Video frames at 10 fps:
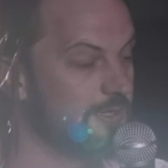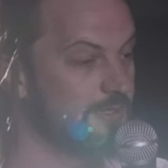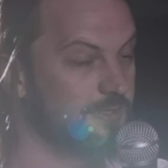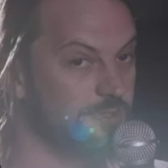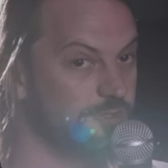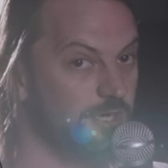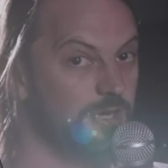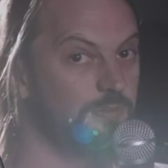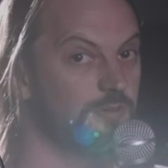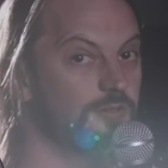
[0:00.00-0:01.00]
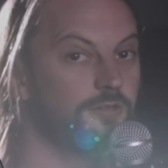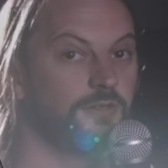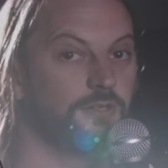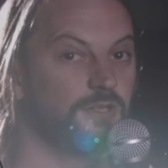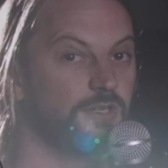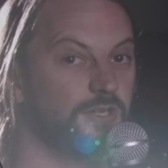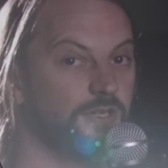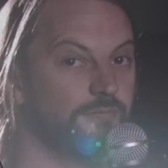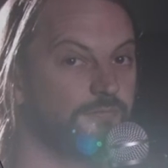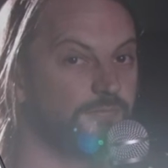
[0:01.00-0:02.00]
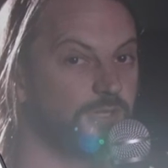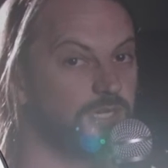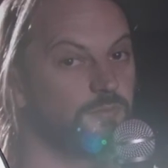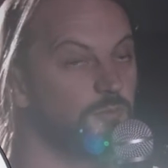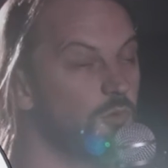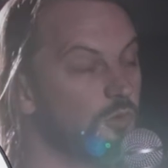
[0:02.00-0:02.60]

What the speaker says: They're sharper, they can be